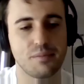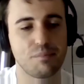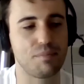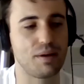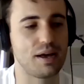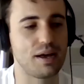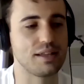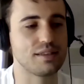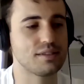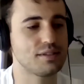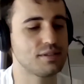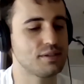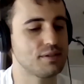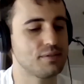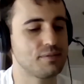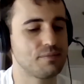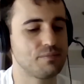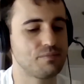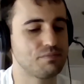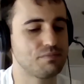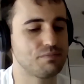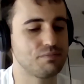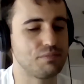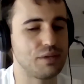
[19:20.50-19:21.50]
but
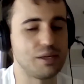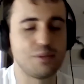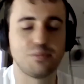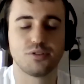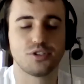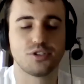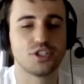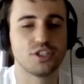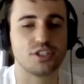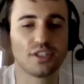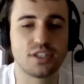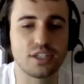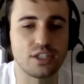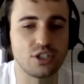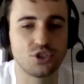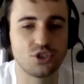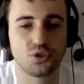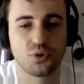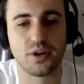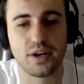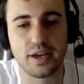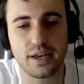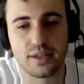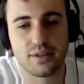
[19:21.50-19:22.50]
people just
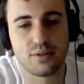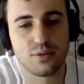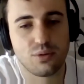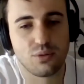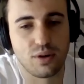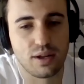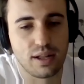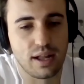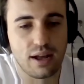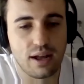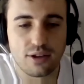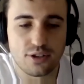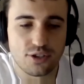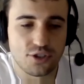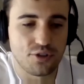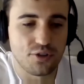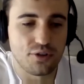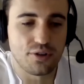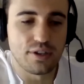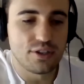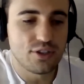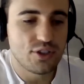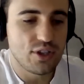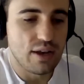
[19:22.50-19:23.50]
enjoyed what I was
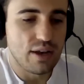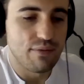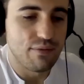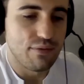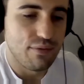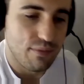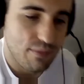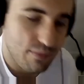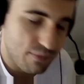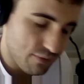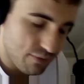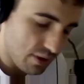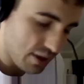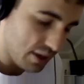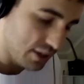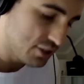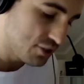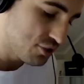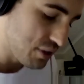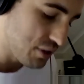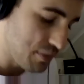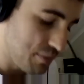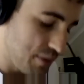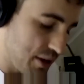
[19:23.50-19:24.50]
doing. So I'm
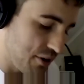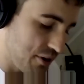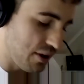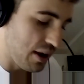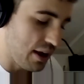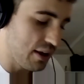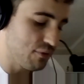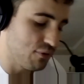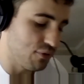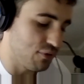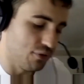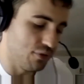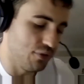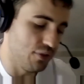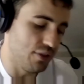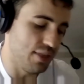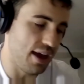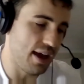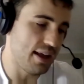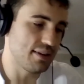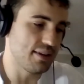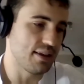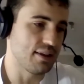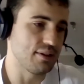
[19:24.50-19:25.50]
extremely grateful for
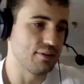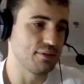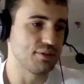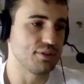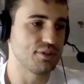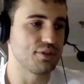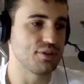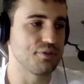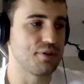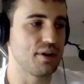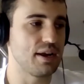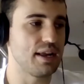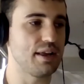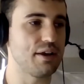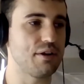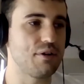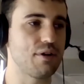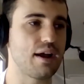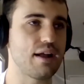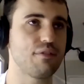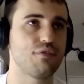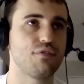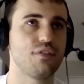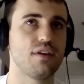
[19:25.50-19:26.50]
that. And it was a really
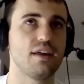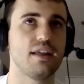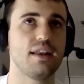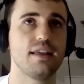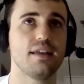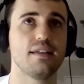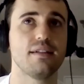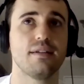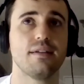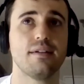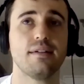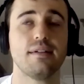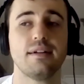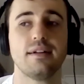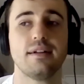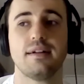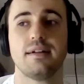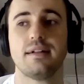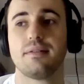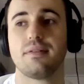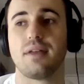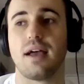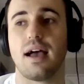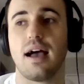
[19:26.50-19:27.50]
great feeling.
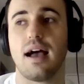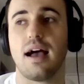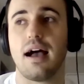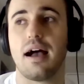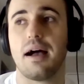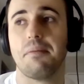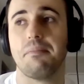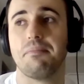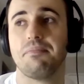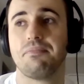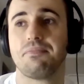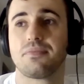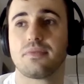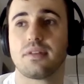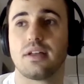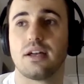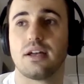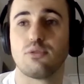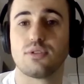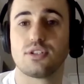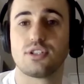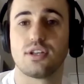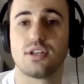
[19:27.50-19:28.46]
When I